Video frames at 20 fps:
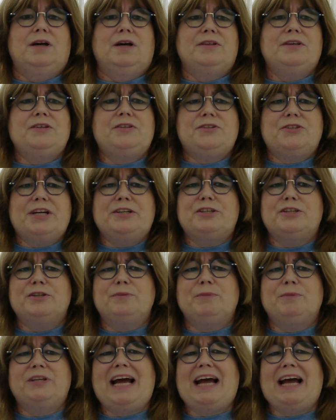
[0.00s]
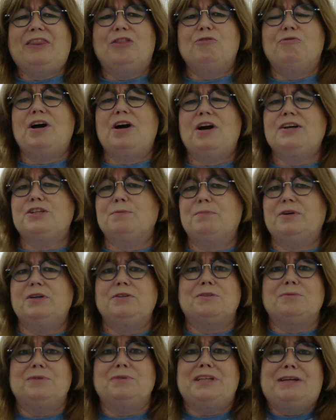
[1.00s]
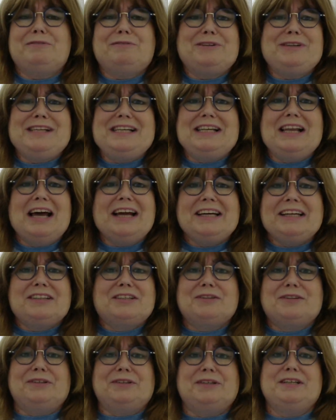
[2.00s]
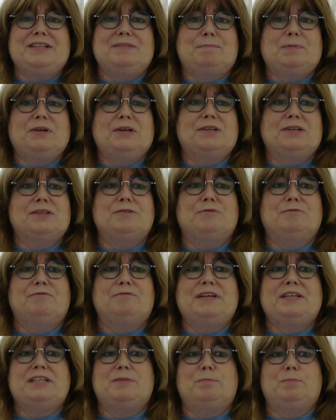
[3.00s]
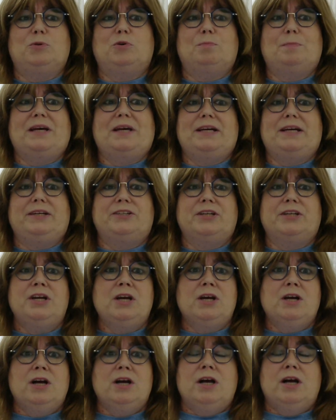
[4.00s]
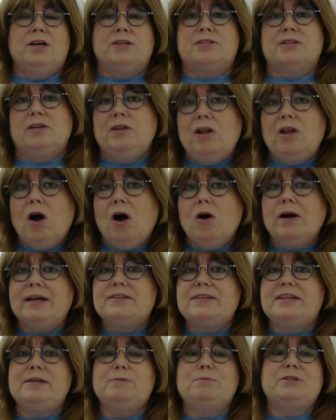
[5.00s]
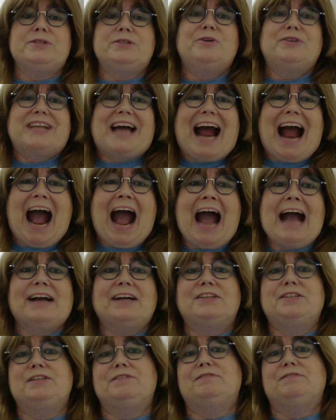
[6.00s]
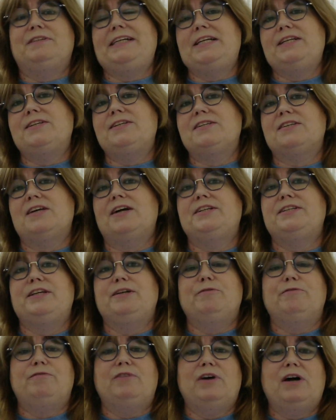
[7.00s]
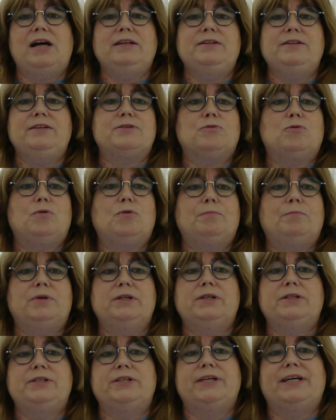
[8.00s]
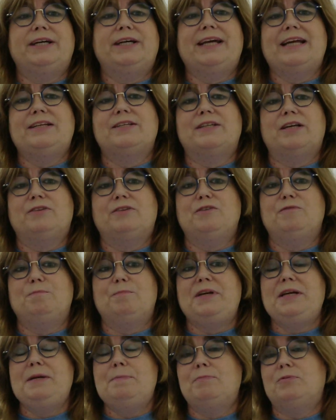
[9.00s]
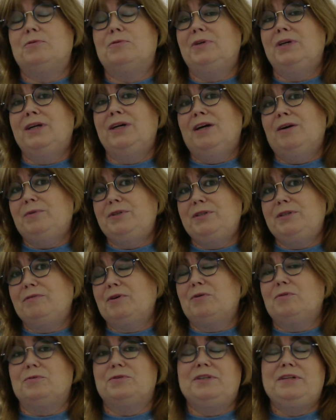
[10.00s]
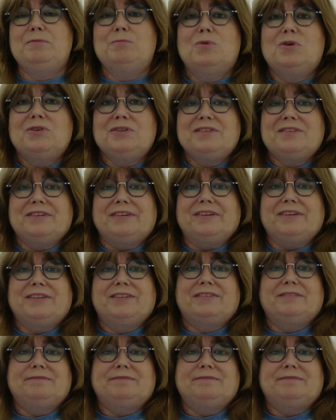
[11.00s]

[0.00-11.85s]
This gentleman had the right to post whatever he liked on his personal Facebook page, so long as he was not actively inciting violence or murder against other people, which of course he wasn't.